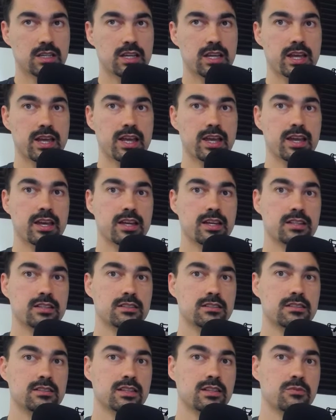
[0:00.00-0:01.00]

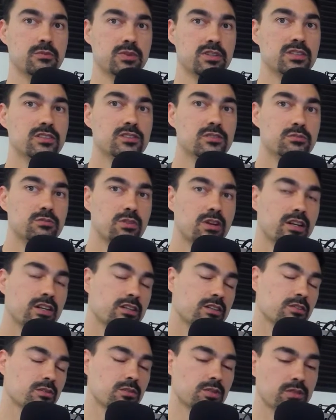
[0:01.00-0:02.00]
and then when you do run it,
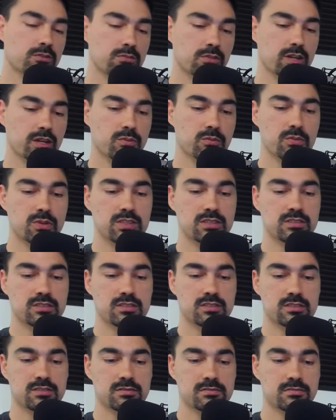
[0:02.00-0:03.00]
you only run it
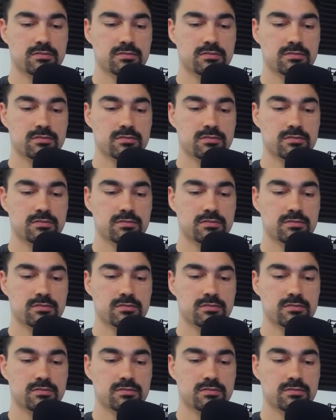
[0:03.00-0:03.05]
once.